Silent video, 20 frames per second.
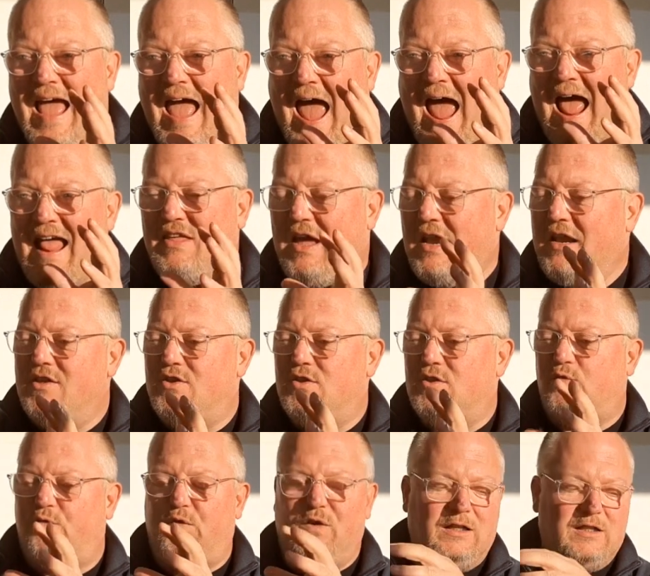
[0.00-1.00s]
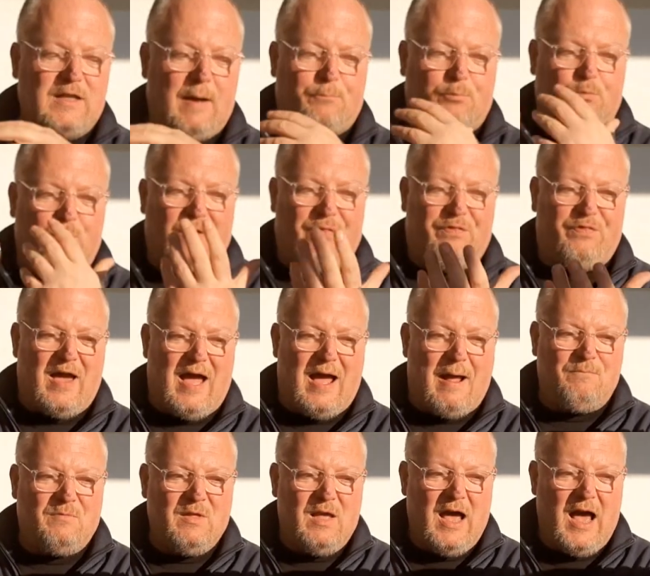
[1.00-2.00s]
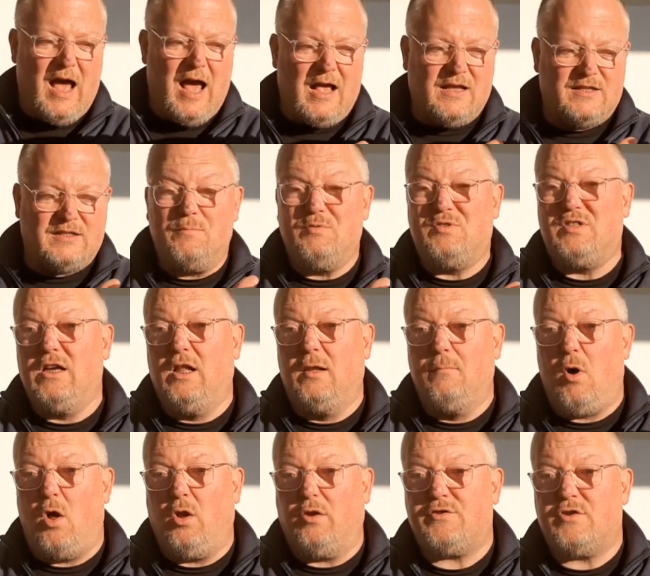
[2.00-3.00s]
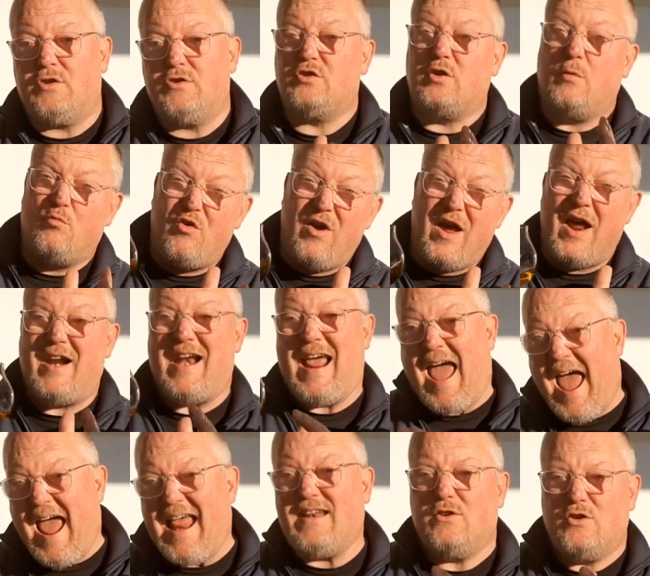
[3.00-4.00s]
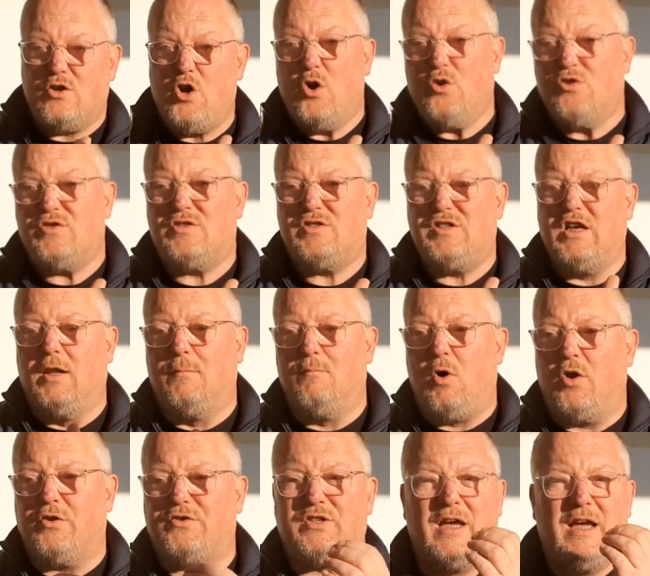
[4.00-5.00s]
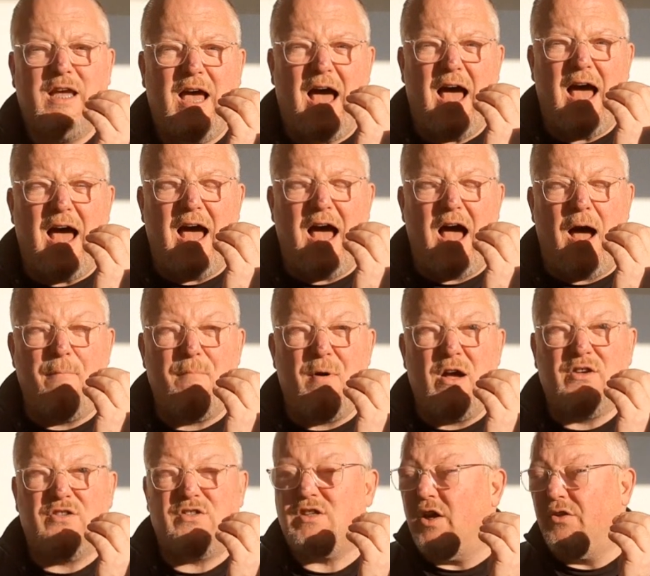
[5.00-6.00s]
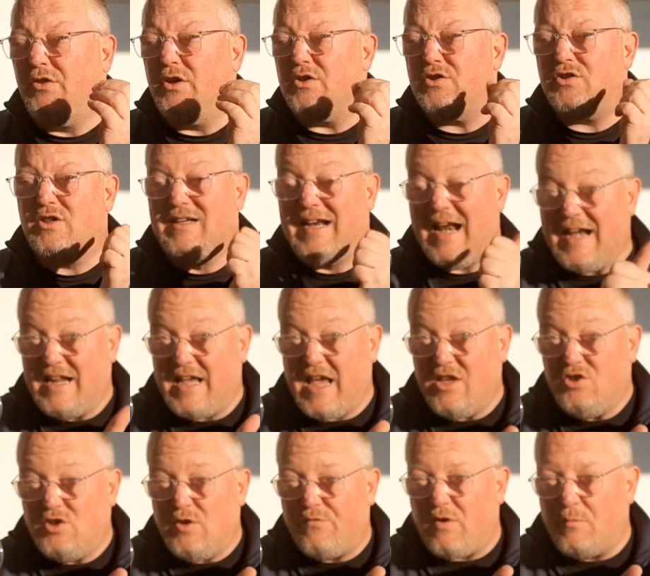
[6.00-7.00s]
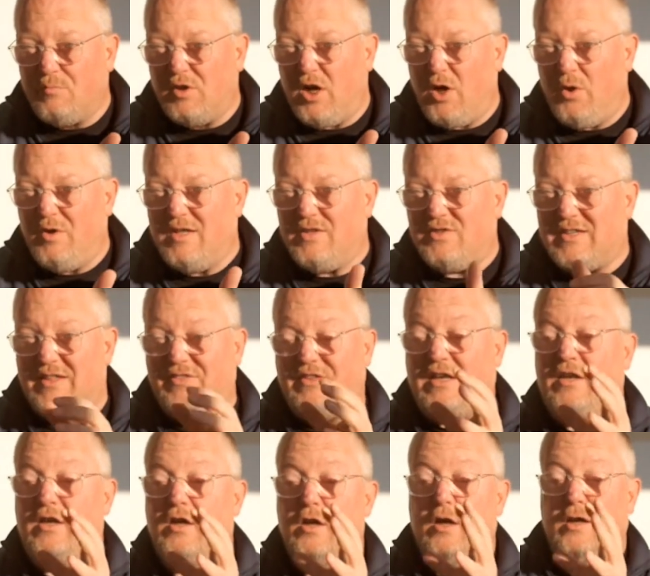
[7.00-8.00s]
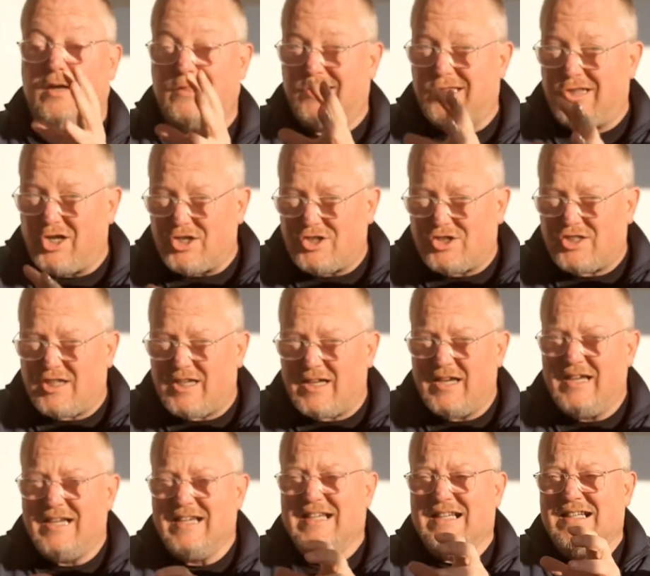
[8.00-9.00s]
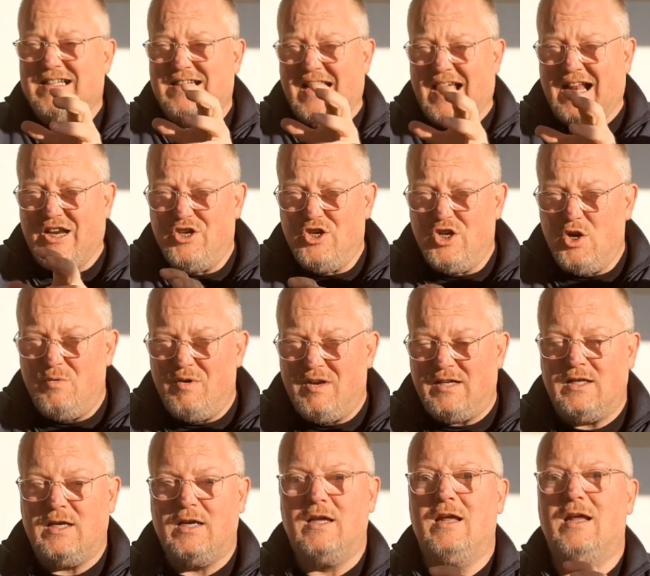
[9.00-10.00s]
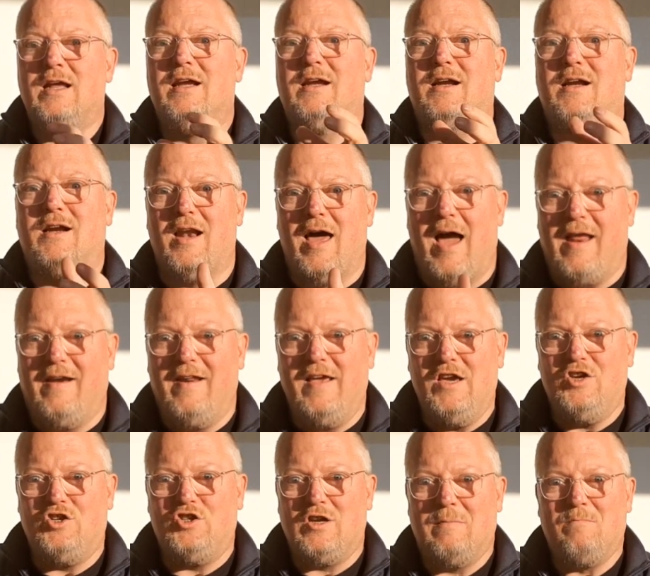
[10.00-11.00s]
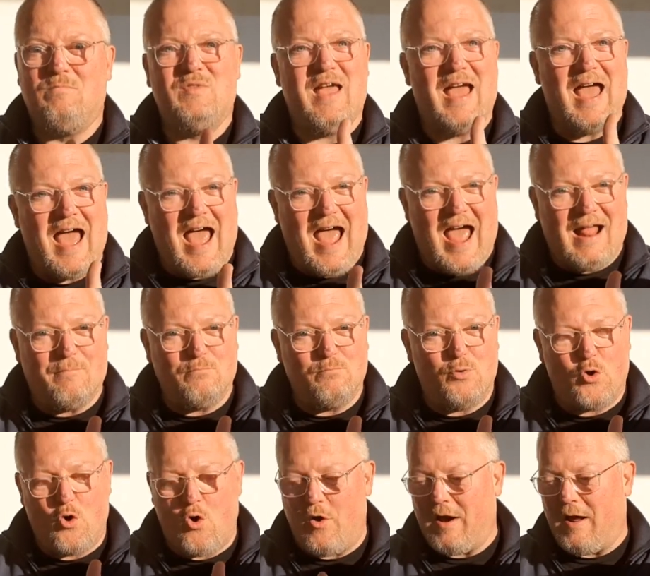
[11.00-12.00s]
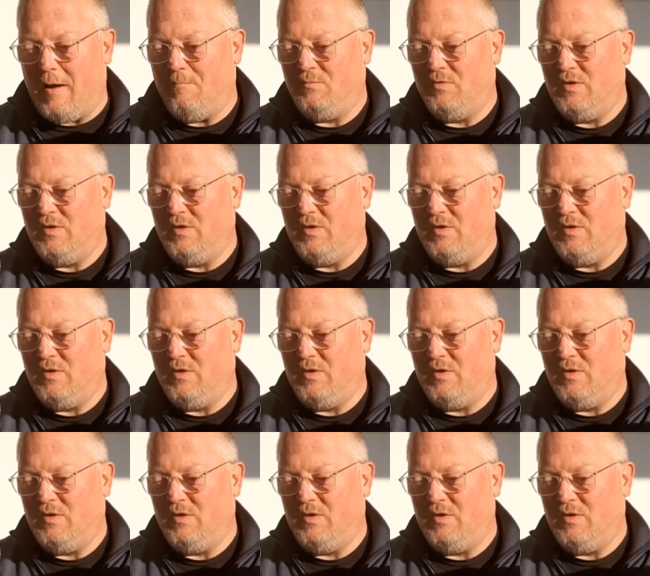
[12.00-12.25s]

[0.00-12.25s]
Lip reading: And then it's filled up with some single malts, some rare and ghost single malts, amongst others, Glenkinchie from the Lowlands, and then Auchroisk, Dailuaine, Clynelish, and Brora.